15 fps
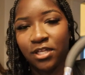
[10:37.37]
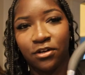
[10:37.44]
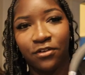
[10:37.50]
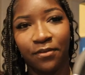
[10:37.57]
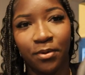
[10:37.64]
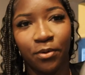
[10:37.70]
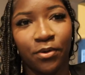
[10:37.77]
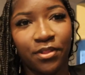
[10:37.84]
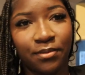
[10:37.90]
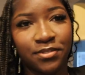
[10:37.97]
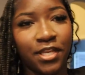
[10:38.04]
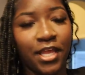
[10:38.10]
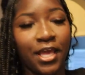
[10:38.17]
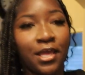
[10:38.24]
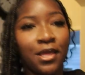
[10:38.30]
I don't know if I'm gonna wear them
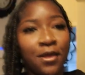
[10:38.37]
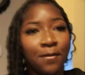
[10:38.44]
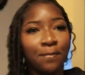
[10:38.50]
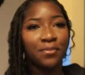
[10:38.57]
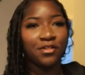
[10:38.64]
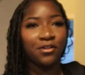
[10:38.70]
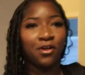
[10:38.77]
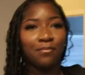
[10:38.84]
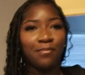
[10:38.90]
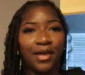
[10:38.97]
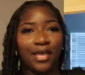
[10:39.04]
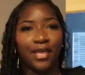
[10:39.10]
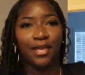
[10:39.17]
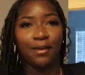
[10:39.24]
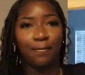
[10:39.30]
today, but then on
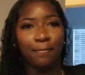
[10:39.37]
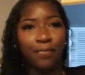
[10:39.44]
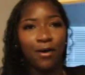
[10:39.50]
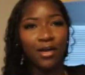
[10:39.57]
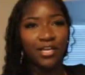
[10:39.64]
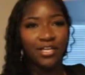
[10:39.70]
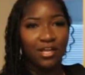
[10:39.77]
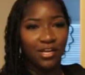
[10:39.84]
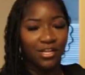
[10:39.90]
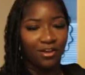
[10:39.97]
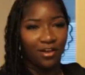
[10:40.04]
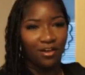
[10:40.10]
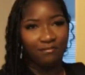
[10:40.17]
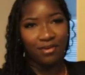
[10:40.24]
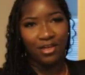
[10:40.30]
my pocket down
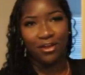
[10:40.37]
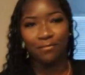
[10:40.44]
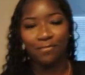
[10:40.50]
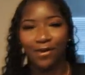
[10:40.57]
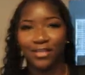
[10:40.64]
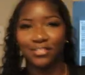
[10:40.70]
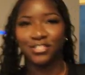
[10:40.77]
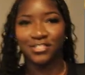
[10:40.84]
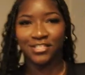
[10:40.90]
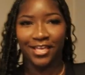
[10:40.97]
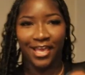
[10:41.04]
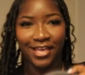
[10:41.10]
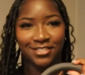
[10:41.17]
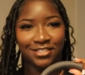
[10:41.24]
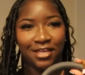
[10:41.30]
here, I have my AirPods just in
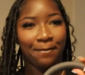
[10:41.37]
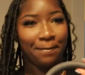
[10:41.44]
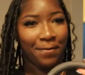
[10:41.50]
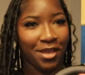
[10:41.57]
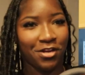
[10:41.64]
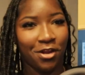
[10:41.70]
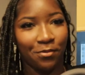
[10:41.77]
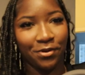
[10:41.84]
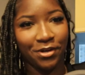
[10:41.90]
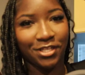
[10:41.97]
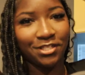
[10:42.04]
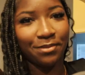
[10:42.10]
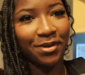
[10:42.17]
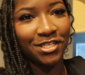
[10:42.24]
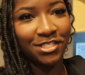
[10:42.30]
case I might not wear
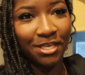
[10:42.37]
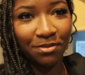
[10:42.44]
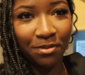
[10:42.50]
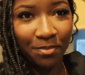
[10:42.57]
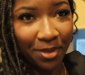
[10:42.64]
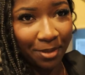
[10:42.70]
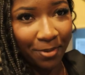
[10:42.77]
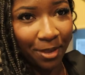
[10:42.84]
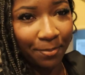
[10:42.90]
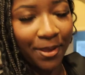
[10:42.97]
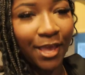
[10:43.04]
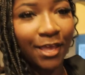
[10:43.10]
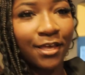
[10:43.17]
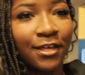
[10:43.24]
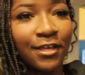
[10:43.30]
these. I might just keep them in my
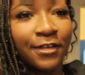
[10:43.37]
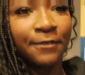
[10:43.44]
backpack.